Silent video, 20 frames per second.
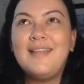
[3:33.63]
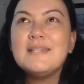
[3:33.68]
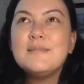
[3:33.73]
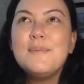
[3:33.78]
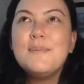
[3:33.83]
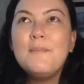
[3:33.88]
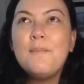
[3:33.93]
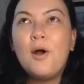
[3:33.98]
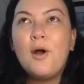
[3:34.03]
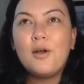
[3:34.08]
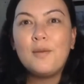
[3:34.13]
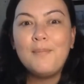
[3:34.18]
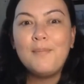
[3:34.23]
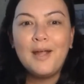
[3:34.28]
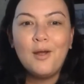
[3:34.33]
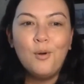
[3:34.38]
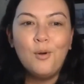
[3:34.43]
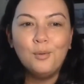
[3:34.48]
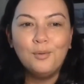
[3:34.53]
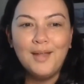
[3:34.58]
been part of my
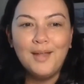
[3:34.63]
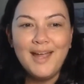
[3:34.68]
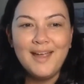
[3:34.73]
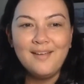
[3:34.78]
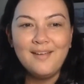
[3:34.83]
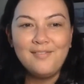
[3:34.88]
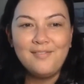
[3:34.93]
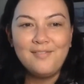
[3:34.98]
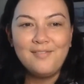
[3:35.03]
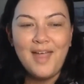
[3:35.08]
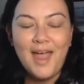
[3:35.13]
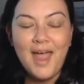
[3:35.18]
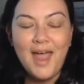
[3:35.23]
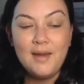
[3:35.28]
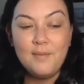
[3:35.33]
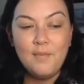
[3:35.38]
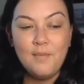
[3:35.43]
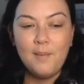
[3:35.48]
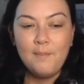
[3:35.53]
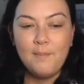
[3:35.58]
whole life.
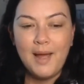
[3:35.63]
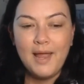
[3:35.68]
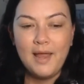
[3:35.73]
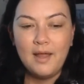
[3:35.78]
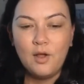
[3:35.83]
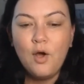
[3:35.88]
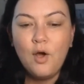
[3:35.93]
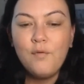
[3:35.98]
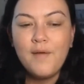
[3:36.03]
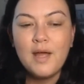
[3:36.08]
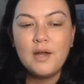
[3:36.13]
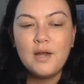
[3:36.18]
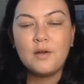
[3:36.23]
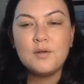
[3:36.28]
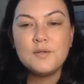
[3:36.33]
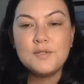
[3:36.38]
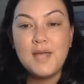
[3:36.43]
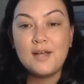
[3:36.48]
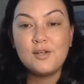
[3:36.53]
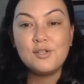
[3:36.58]
And my co-founder,
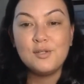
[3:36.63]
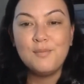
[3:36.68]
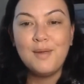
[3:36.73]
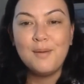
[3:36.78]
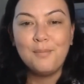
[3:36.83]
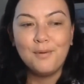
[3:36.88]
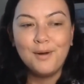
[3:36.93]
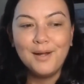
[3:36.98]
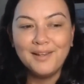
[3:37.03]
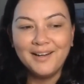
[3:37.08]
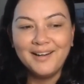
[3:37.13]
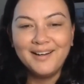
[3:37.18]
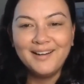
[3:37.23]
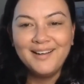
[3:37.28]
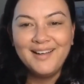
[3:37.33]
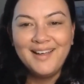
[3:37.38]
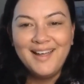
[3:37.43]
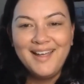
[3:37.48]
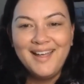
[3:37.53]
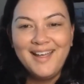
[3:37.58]
who's actually my brother,
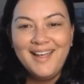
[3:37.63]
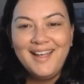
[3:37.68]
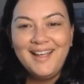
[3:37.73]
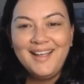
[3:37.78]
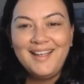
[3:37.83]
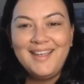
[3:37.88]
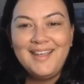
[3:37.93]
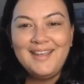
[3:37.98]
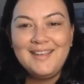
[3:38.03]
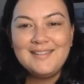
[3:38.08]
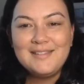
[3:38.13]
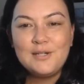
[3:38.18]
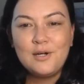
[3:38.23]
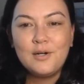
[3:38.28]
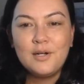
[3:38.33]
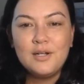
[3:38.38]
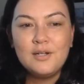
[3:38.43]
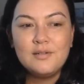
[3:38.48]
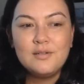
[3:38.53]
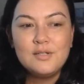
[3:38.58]
he
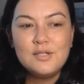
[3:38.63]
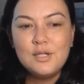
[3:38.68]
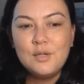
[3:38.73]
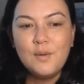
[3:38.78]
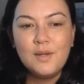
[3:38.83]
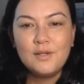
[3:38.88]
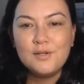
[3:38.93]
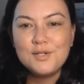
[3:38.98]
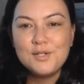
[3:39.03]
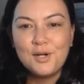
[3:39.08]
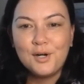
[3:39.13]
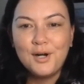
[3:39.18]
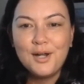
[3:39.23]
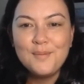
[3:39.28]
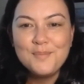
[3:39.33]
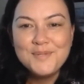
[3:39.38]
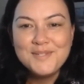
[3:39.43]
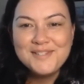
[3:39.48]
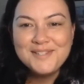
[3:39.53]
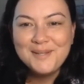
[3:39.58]
started two other
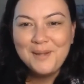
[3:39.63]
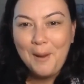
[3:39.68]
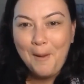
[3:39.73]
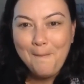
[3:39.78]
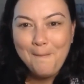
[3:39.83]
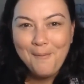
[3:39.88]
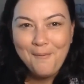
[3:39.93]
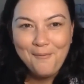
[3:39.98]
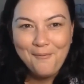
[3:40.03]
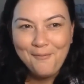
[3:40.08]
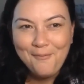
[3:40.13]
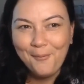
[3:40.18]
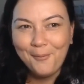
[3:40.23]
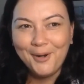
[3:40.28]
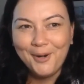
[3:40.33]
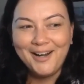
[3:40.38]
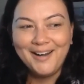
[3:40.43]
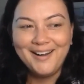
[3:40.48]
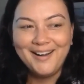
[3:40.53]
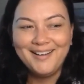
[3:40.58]
startups
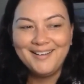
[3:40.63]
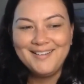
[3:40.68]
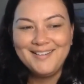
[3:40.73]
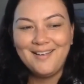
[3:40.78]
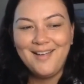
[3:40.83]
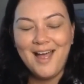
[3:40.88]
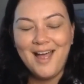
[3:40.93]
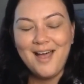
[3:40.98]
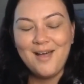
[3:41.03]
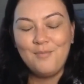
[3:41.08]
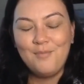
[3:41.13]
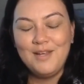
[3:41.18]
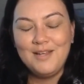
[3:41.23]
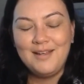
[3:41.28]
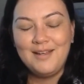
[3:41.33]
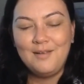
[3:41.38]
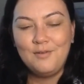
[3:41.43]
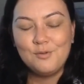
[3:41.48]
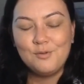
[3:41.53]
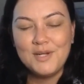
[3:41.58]
before we
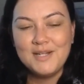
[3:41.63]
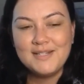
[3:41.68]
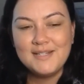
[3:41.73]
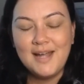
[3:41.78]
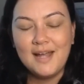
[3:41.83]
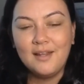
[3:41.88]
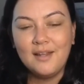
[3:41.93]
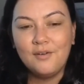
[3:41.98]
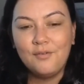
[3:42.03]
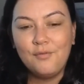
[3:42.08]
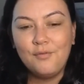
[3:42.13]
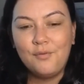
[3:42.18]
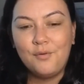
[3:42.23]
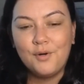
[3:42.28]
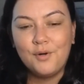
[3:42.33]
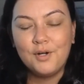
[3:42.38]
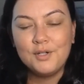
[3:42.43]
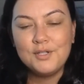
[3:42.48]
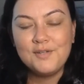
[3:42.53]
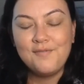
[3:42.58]
joined together
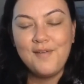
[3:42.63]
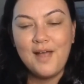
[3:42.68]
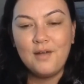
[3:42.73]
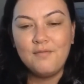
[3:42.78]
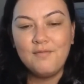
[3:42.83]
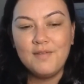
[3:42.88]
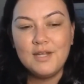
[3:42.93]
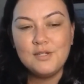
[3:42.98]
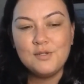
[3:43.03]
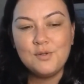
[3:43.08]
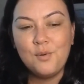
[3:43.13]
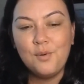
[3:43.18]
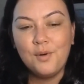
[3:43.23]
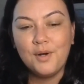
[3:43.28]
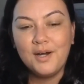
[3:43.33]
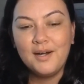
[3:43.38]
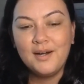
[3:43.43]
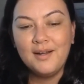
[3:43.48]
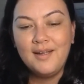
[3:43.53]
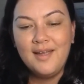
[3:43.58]
to found
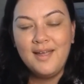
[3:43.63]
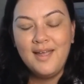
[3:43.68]
Venture.